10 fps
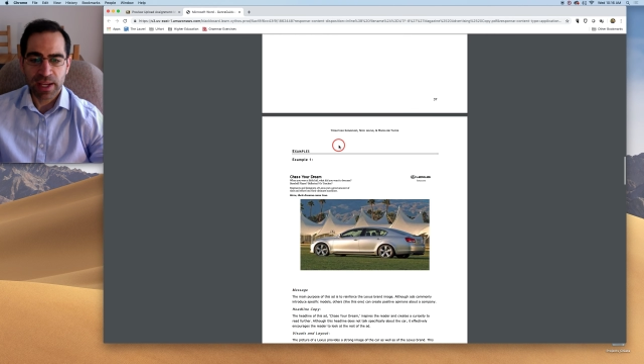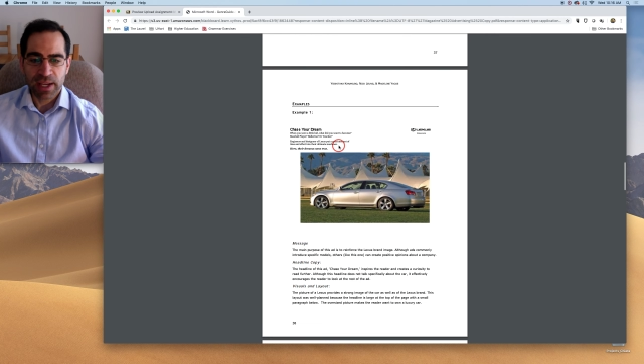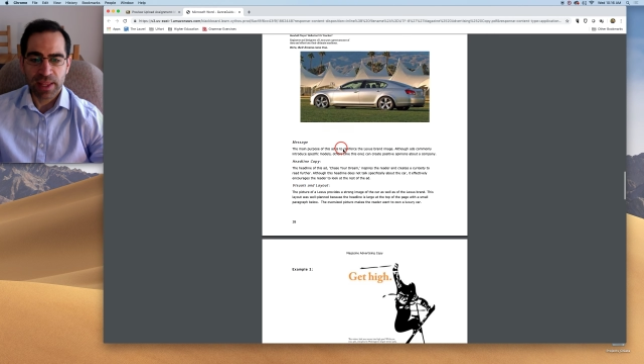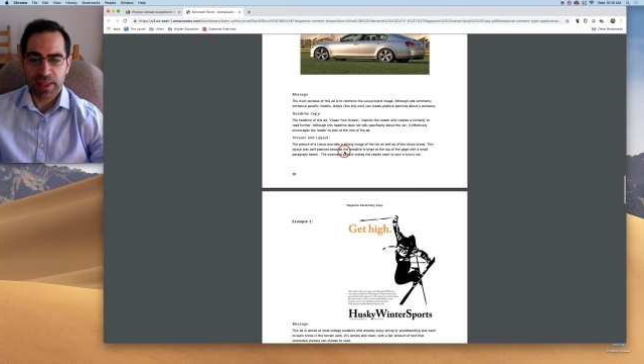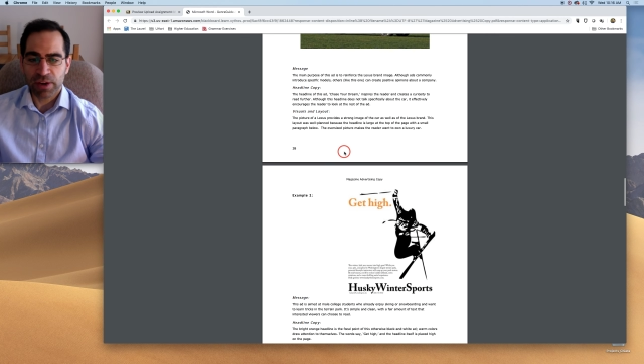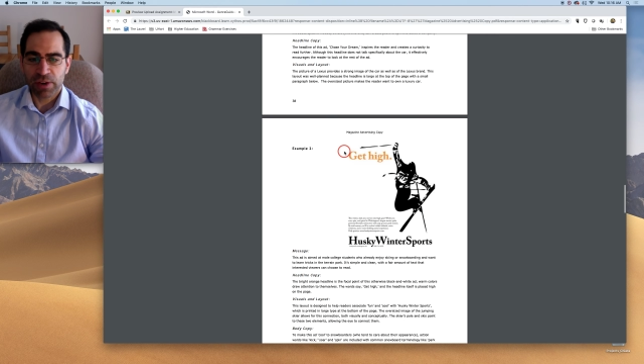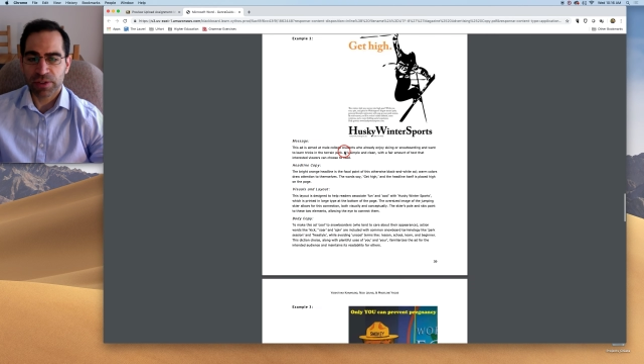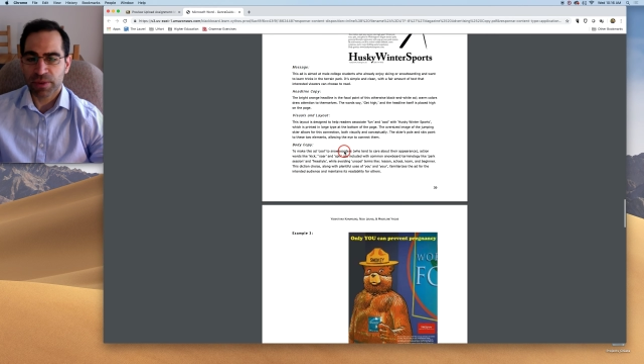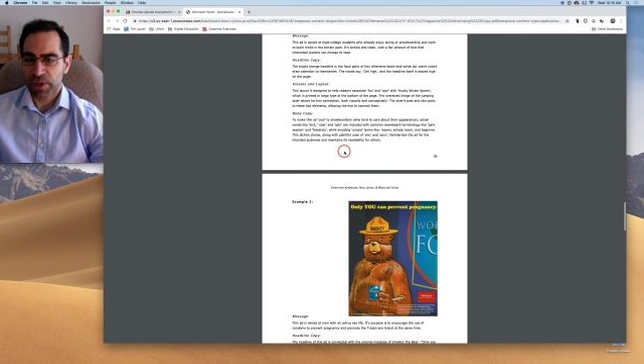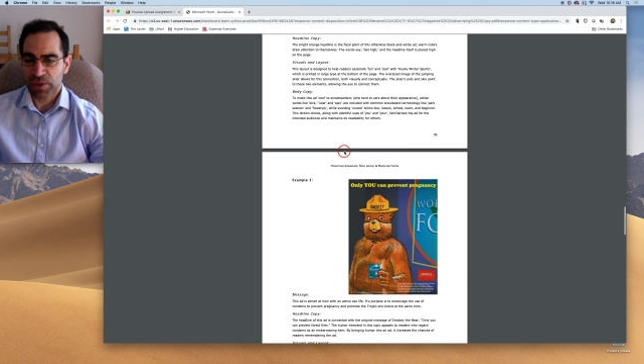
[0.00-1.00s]
Then there's
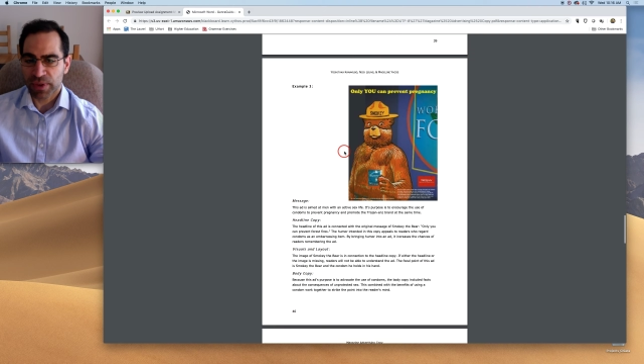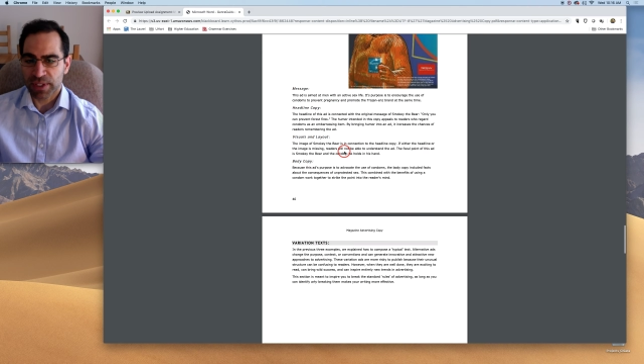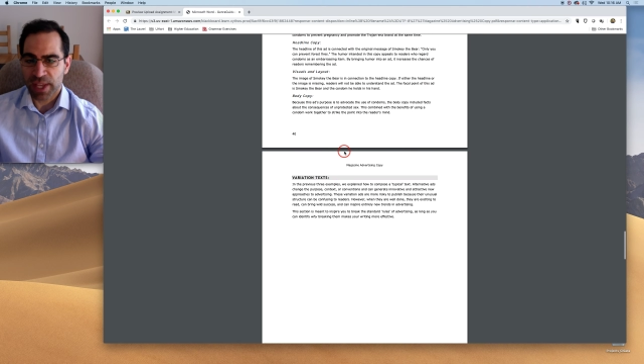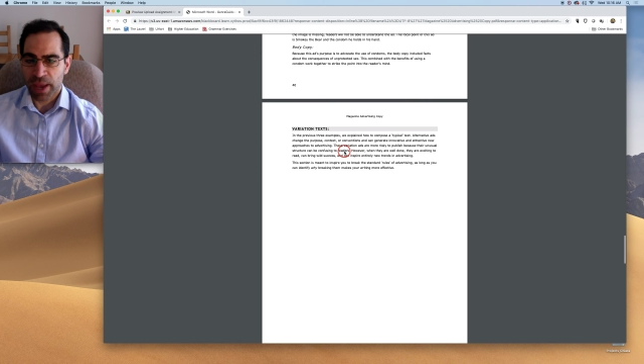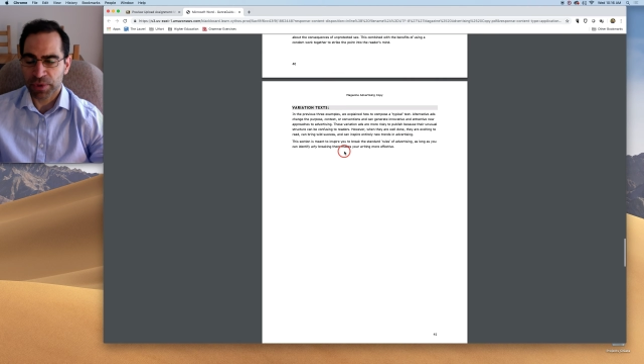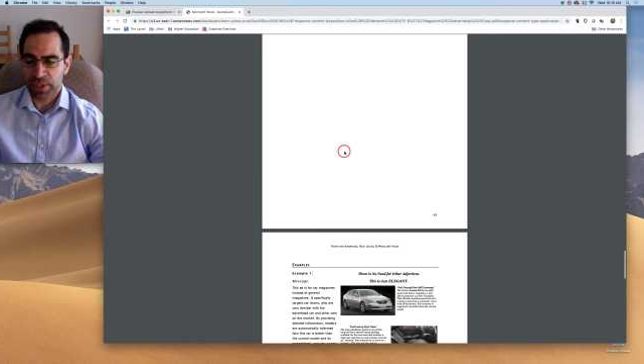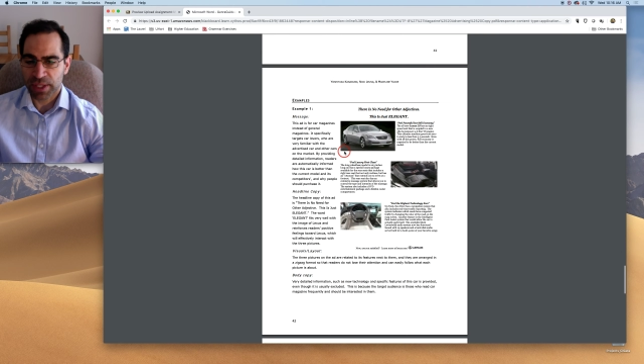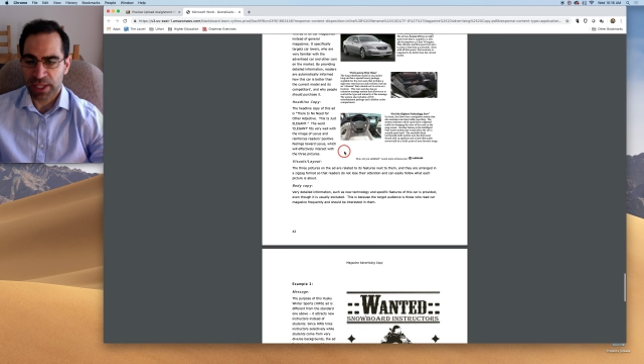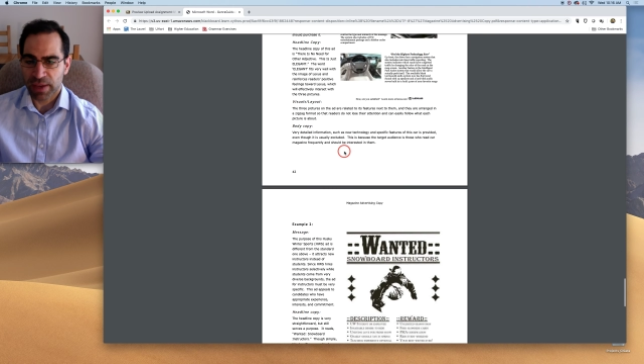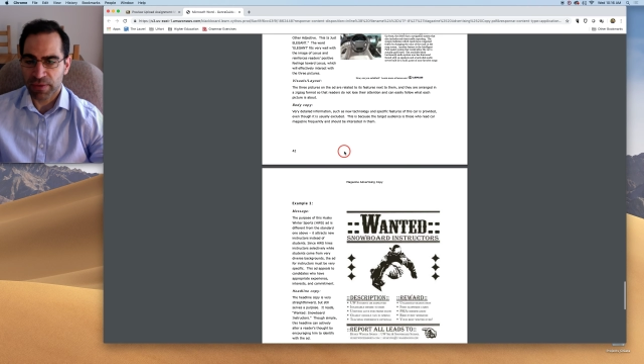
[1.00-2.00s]
a bunch of examples that
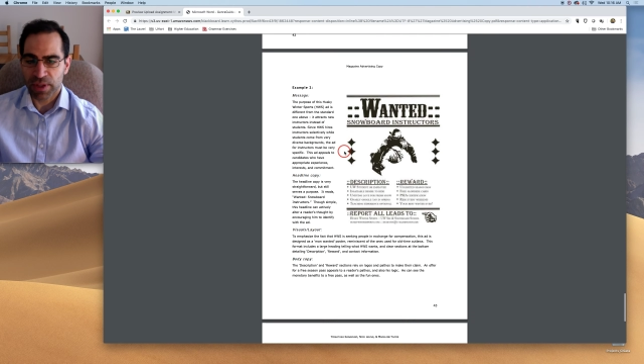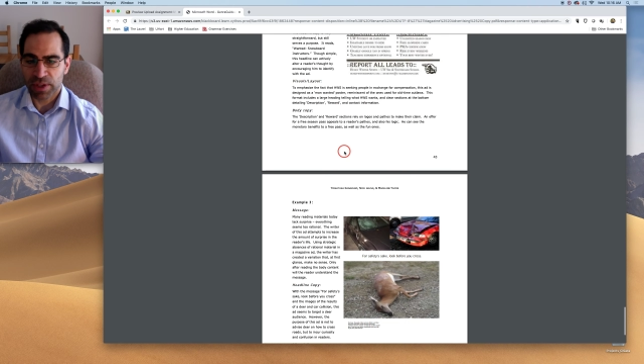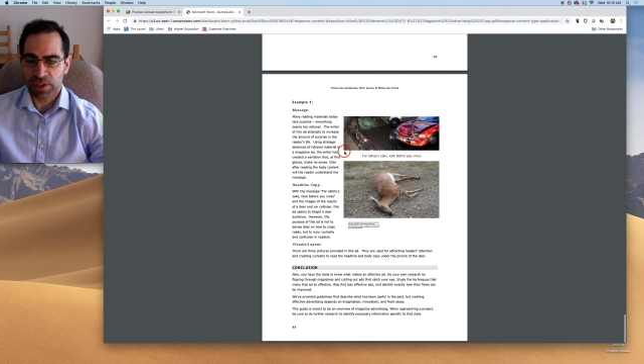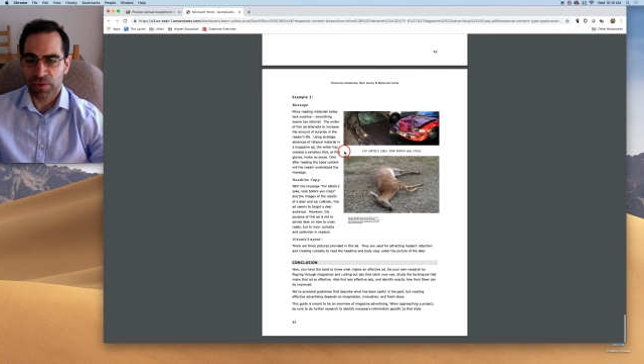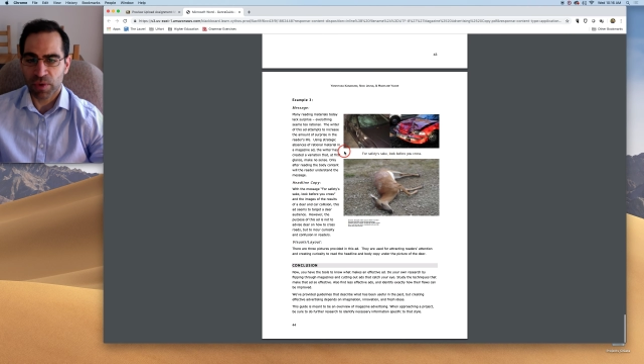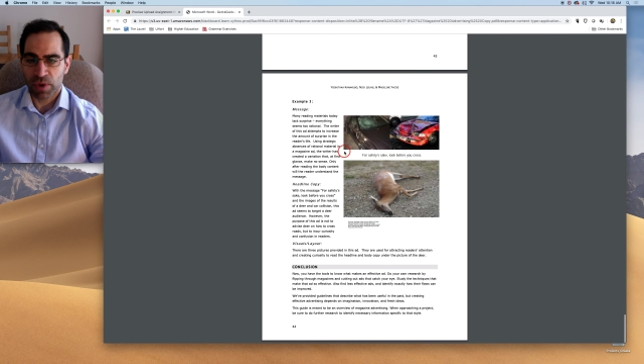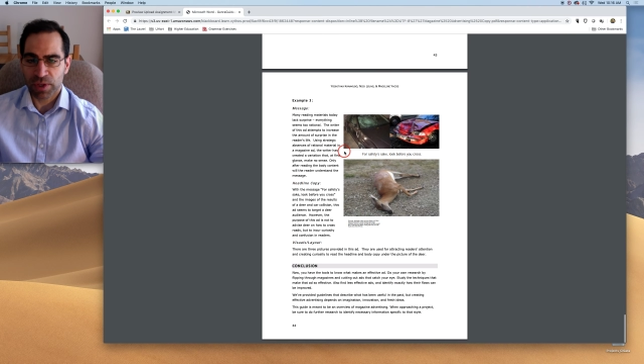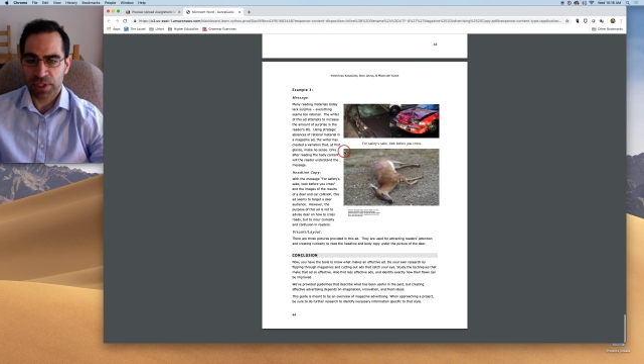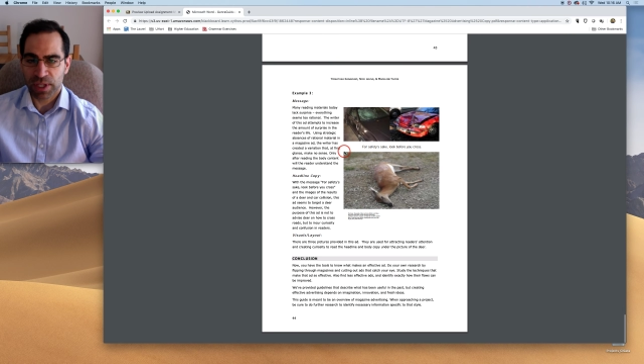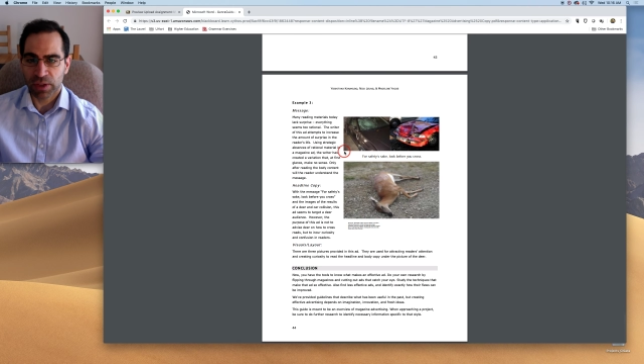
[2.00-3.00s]
they give you that you, of
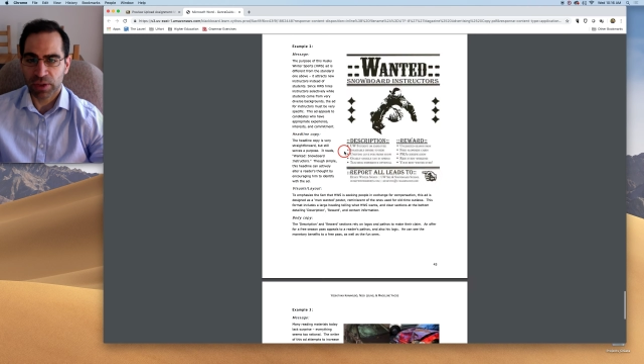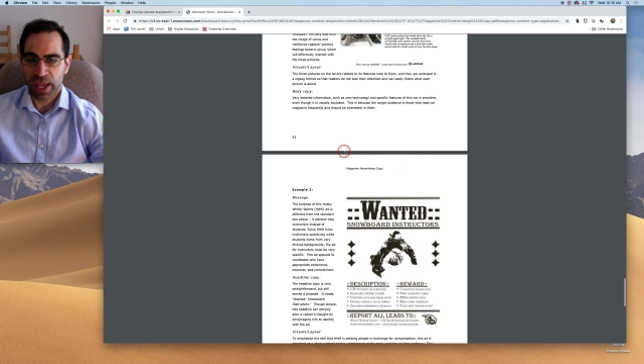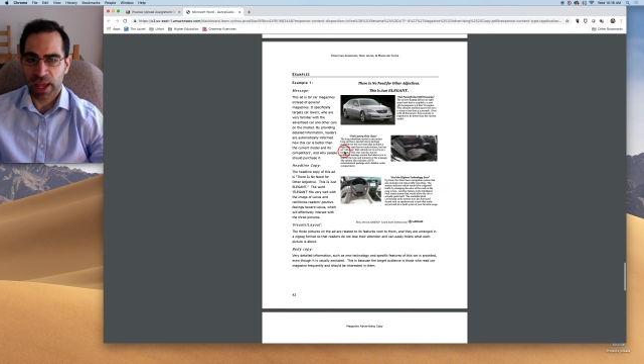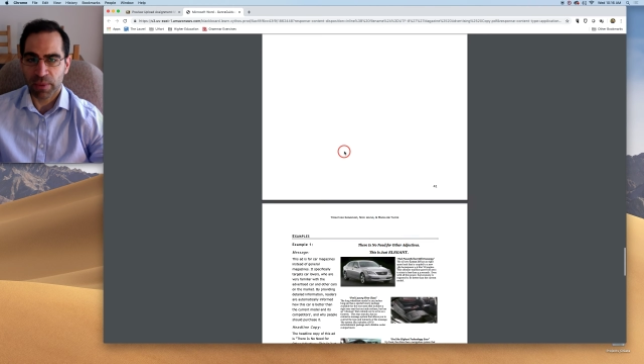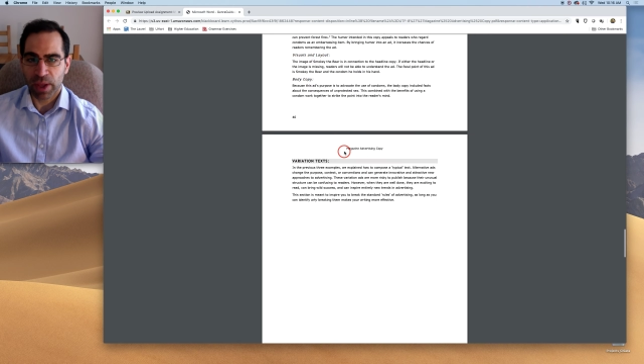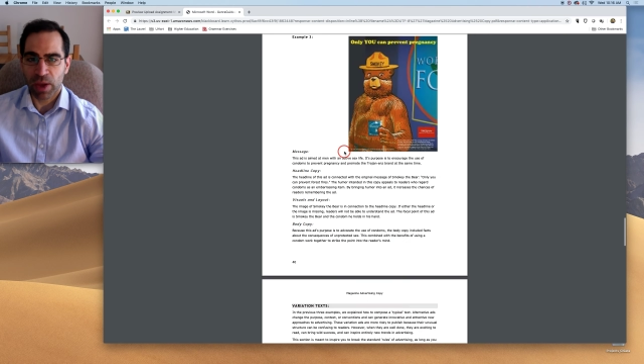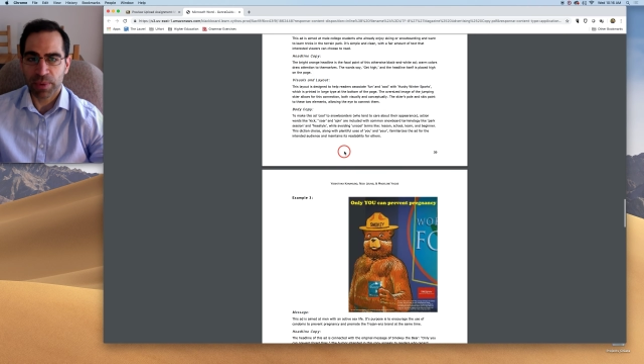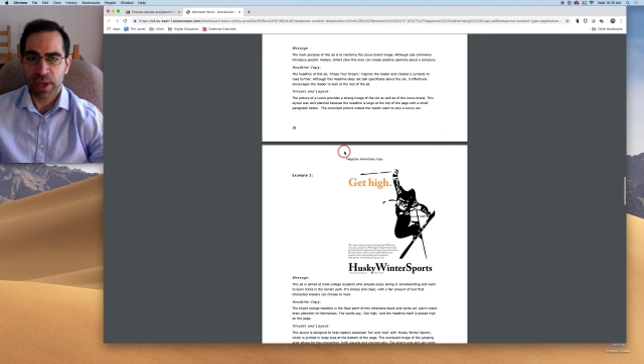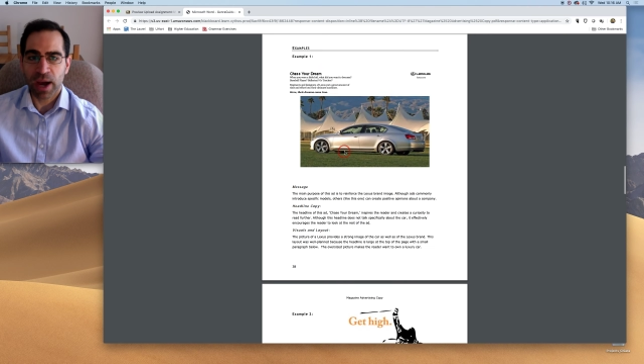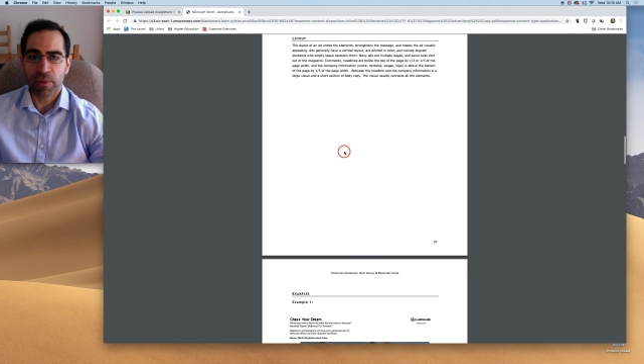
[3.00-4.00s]
course, can look at and will help
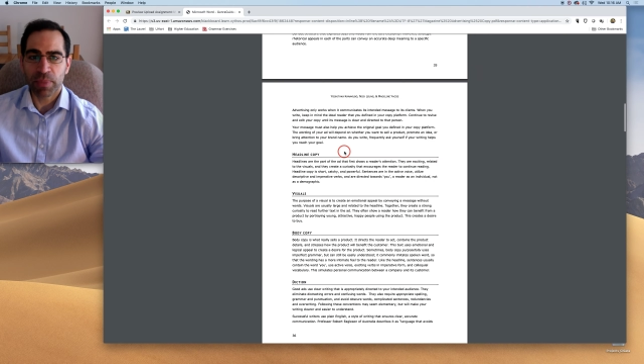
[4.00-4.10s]
you out.